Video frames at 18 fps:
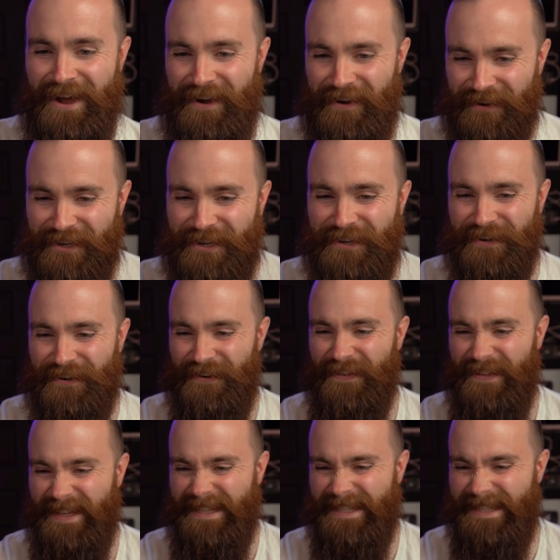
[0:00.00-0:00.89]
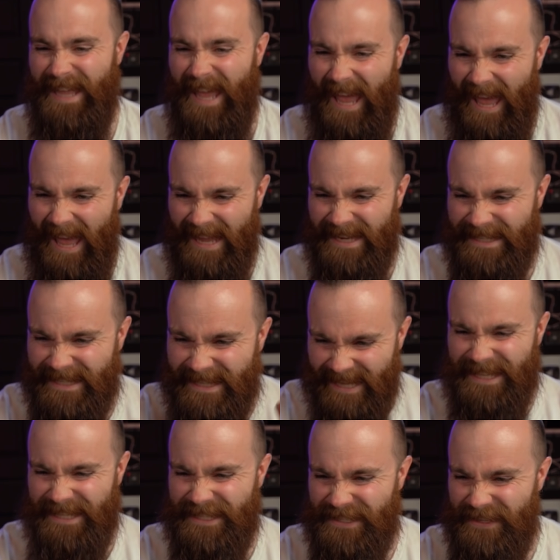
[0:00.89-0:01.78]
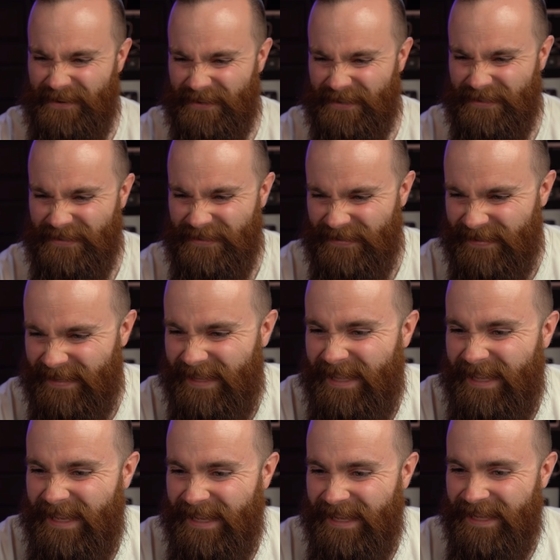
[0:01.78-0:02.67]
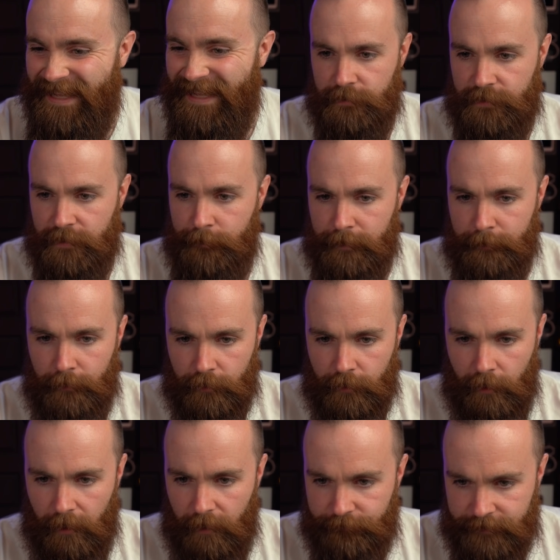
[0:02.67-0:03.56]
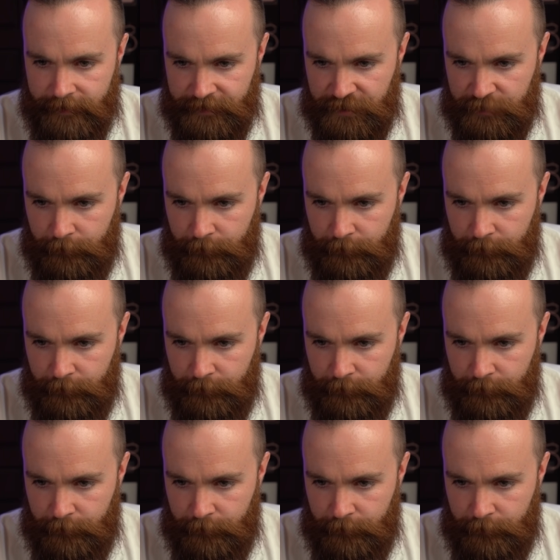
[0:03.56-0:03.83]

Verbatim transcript: How cool is that? That's so cool. Something about coffee in